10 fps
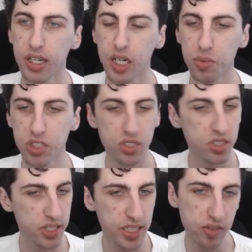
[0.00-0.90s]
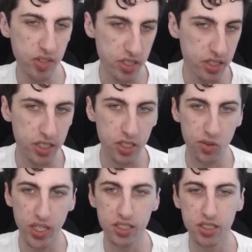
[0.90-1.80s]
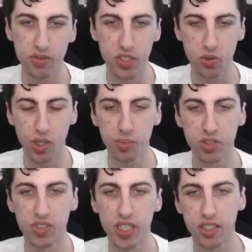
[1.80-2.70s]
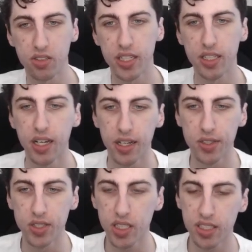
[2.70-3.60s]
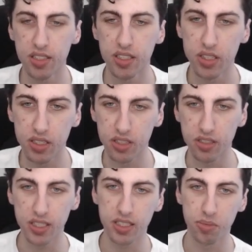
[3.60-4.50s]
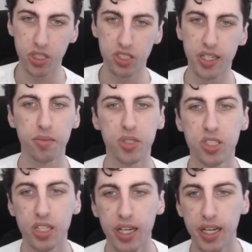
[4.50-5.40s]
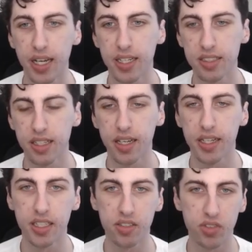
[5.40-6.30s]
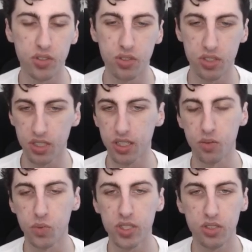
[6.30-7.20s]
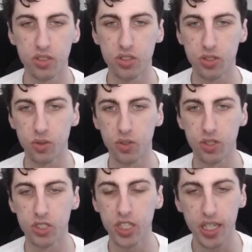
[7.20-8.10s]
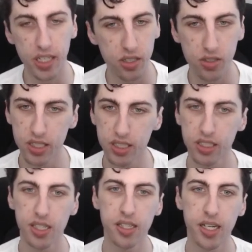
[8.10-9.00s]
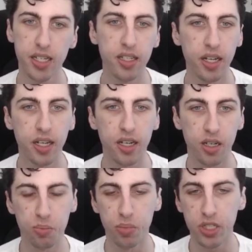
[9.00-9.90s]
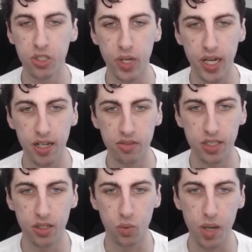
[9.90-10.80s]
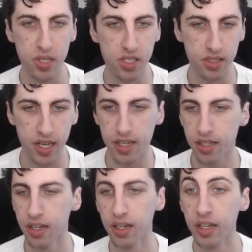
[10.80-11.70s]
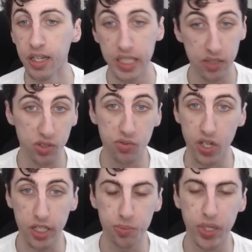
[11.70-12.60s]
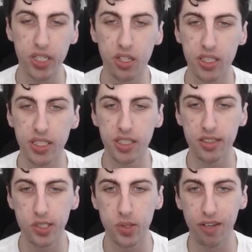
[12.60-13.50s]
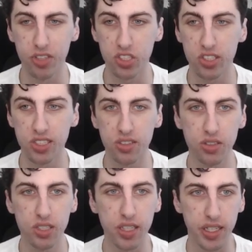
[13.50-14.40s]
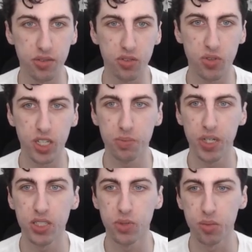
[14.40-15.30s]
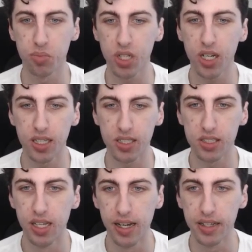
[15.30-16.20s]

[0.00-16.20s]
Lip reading: And you're just kind of an aggressive, disruptive deck, right? You're not going to deal nearly as much damage as any of those Wizards or Chain or anything like that. But you have a weapon that gives a Frostbite on hit. You have a shield that gives Frostbites when it blocks.